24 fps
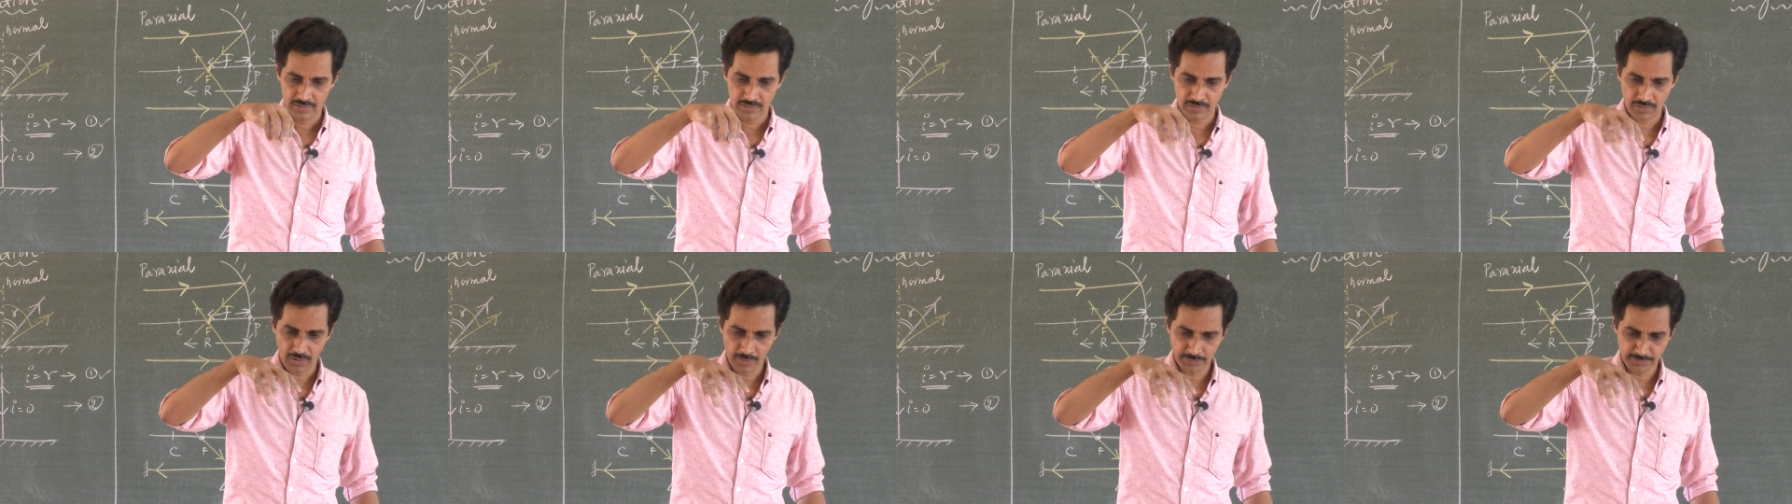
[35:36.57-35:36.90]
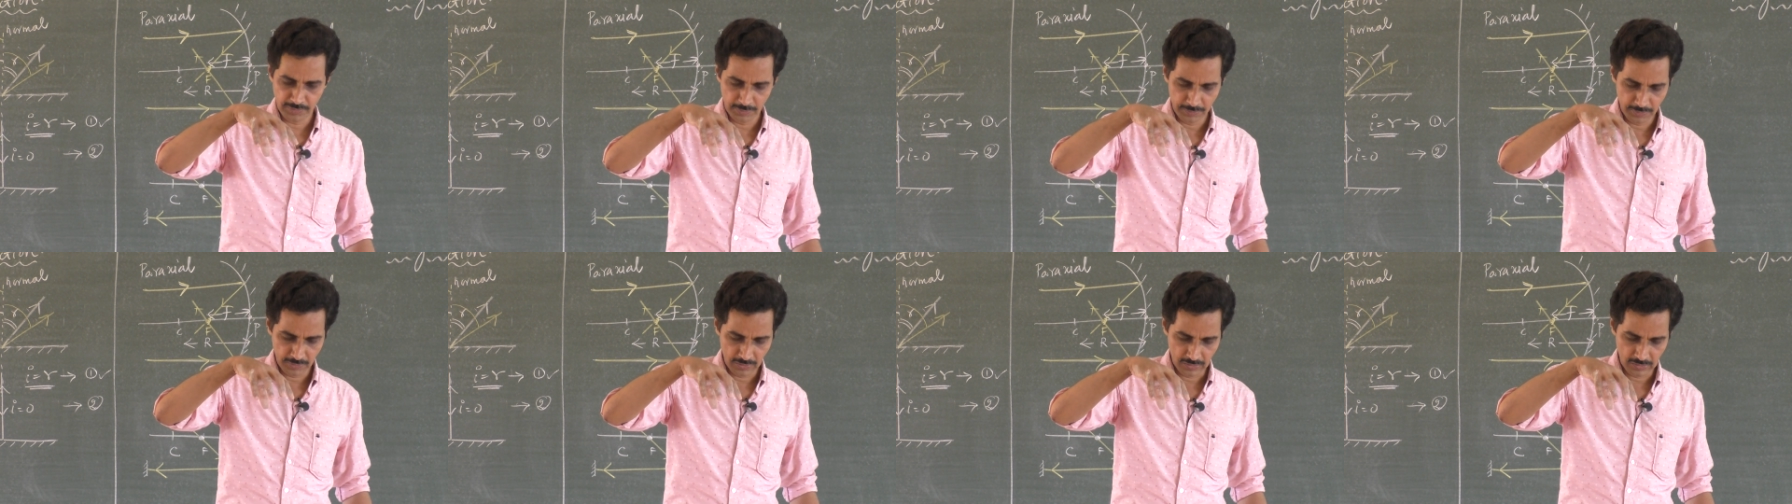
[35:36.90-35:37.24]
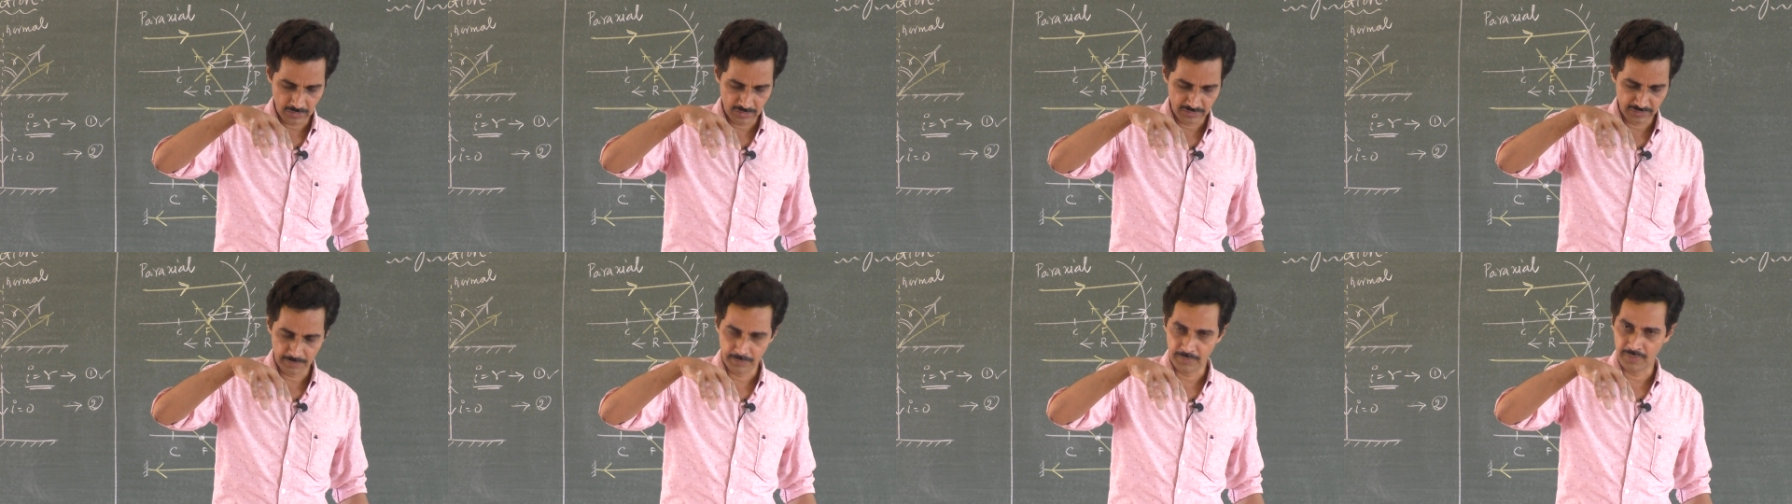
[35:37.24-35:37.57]
drop the ball
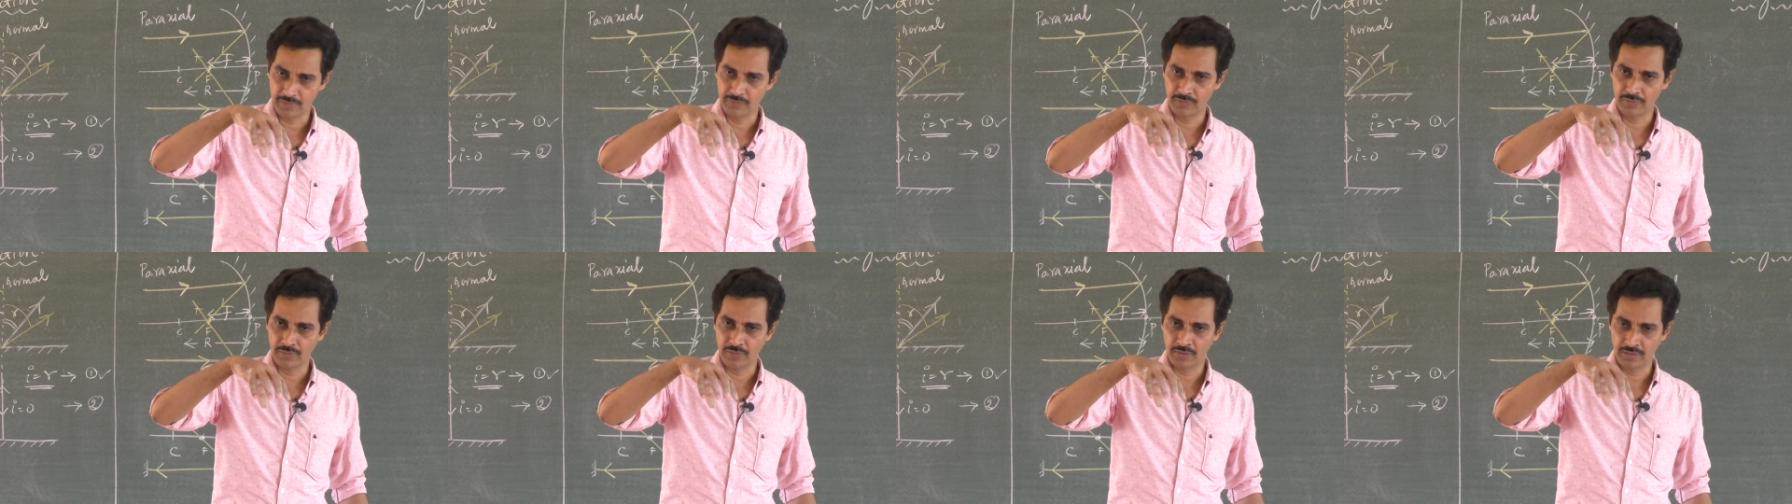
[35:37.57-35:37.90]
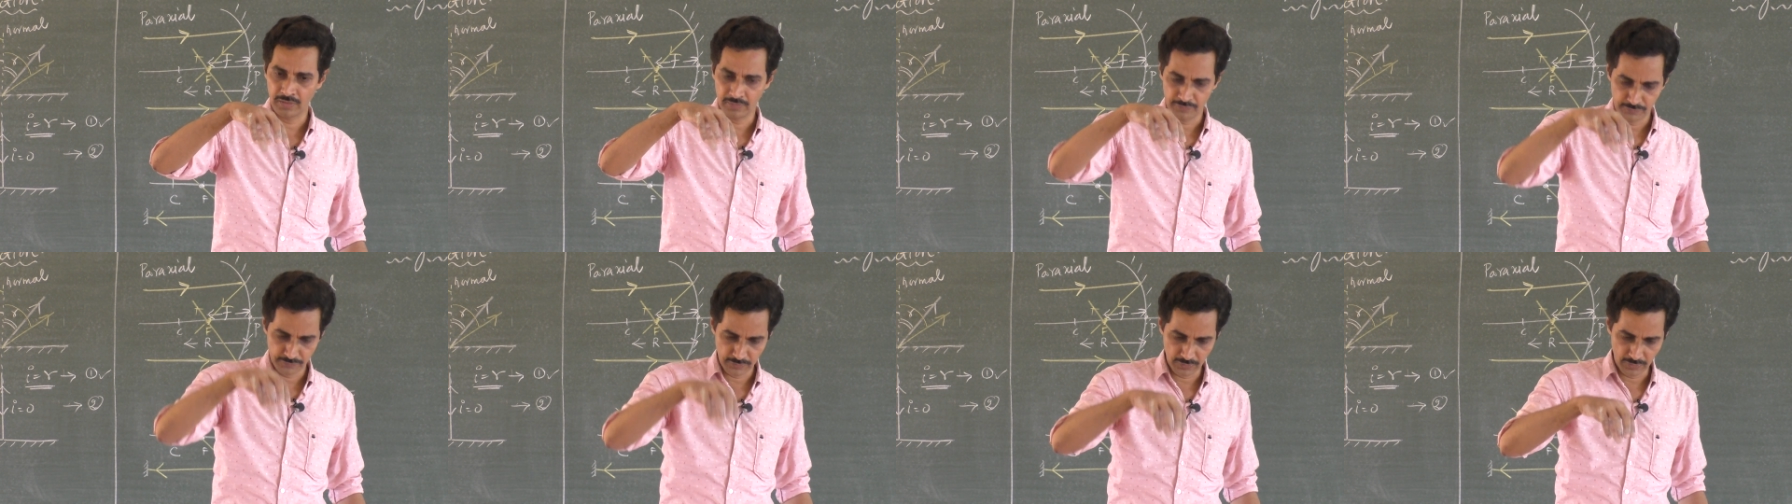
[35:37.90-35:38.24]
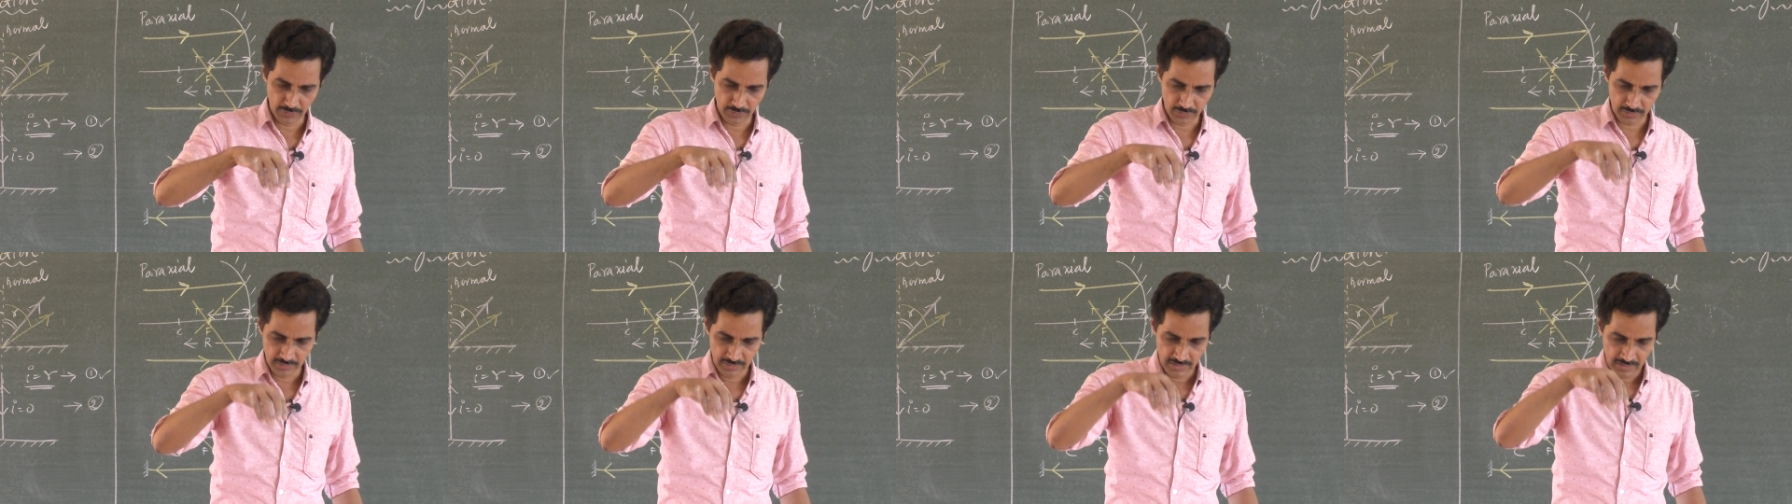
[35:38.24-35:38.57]
on the uh,
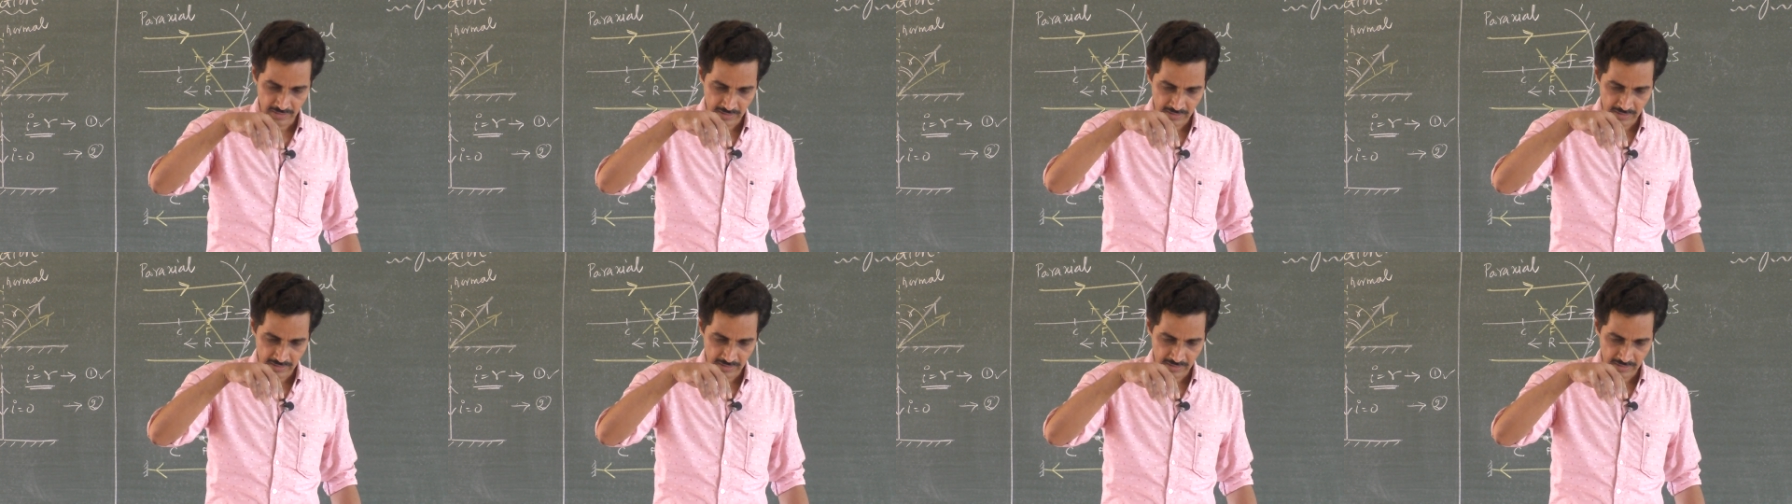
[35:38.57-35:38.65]
floor,